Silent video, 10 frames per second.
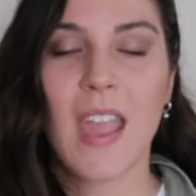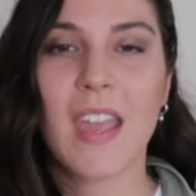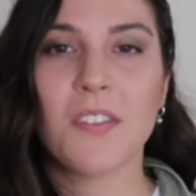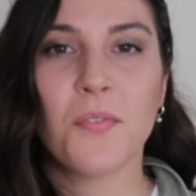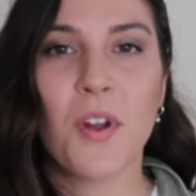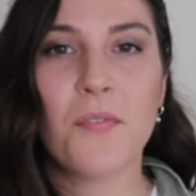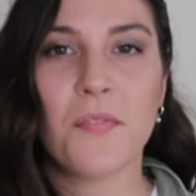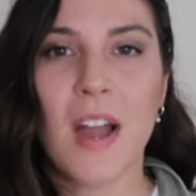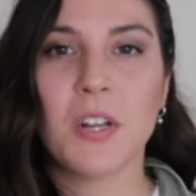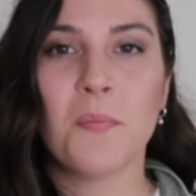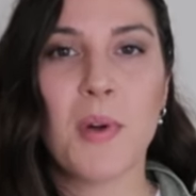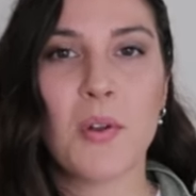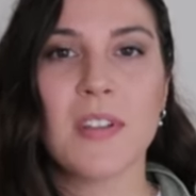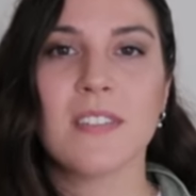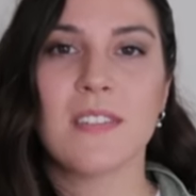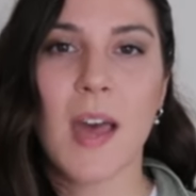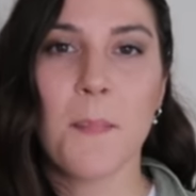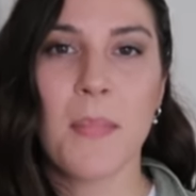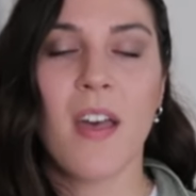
And for a final bonus step,